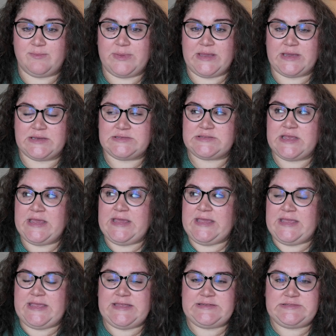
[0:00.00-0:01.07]
because
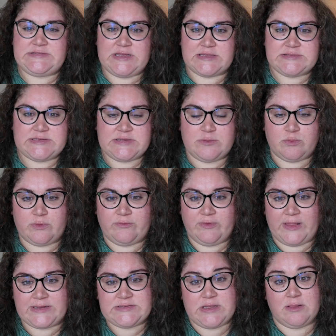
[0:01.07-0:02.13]
it doesn't
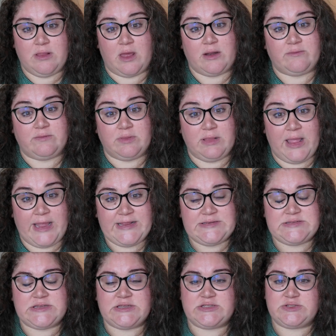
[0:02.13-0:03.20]
reflect a lot of
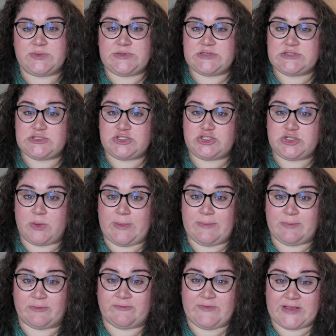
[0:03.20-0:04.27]
light, so it doesn't show
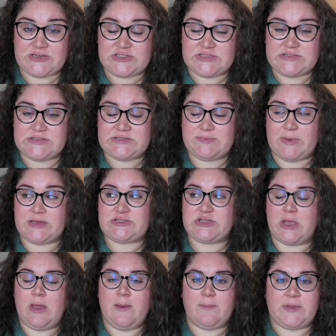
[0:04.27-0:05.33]
imperfections as much,
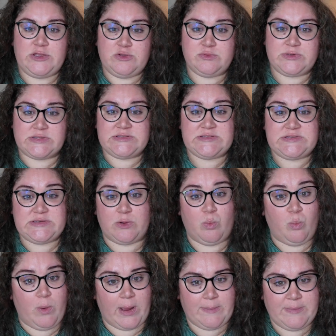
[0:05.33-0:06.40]
but you can still
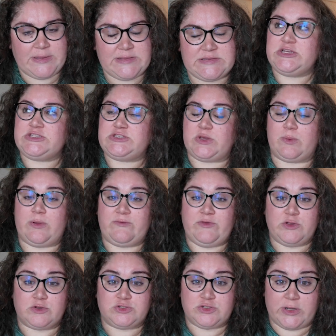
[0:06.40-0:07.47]
wipe it. So if
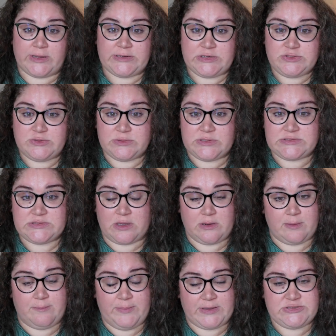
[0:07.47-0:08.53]
you're trying to do this on
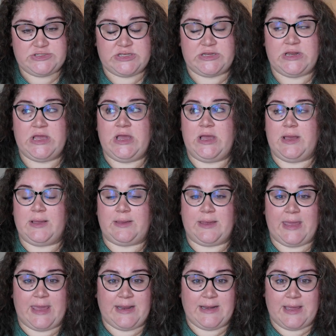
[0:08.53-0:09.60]
a budget,
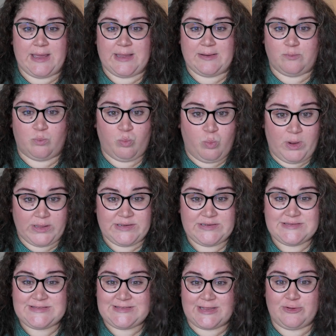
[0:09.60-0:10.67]
get one
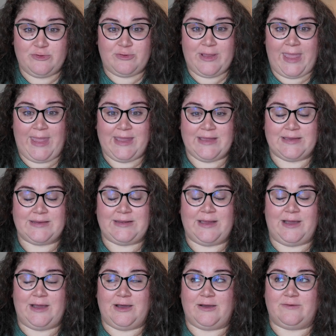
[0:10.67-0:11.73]
single can
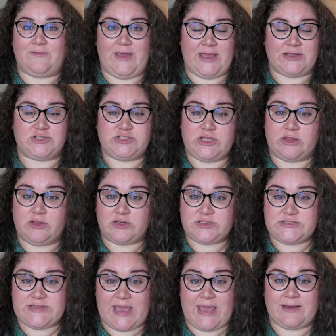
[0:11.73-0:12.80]
of eggshell or
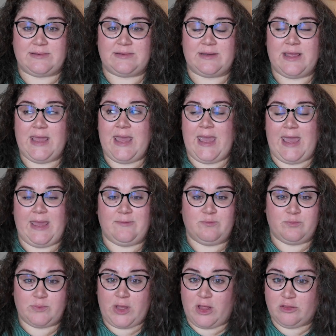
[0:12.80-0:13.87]
satin
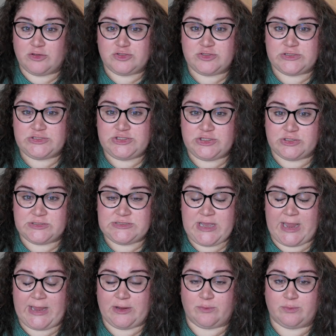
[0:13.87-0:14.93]
and color drench your
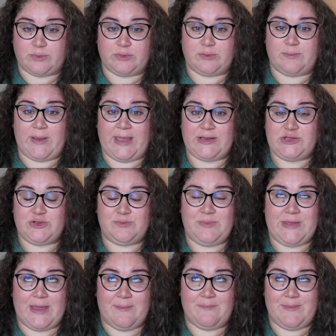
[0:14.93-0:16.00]
entire room, and you'd
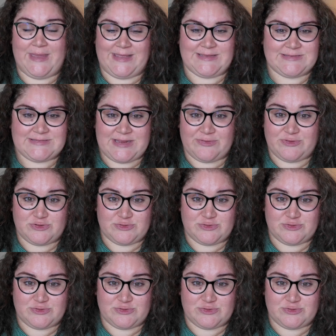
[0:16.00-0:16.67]
be amazed at the